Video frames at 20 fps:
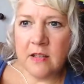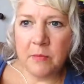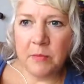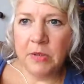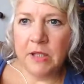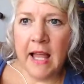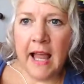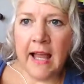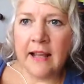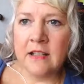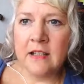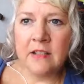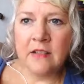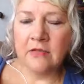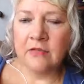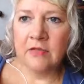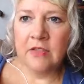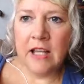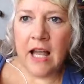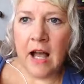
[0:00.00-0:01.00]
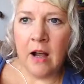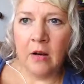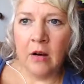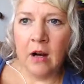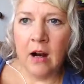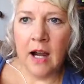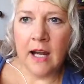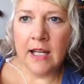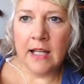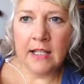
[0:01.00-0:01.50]
the plant, a
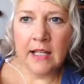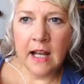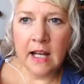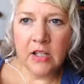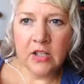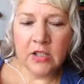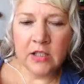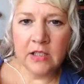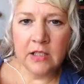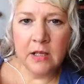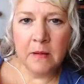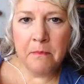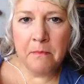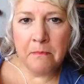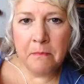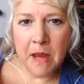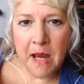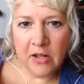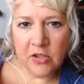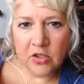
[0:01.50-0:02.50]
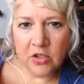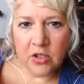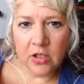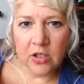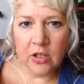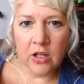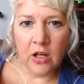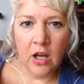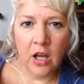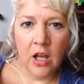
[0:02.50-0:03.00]
flower, I can actually
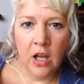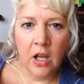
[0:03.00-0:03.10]
measure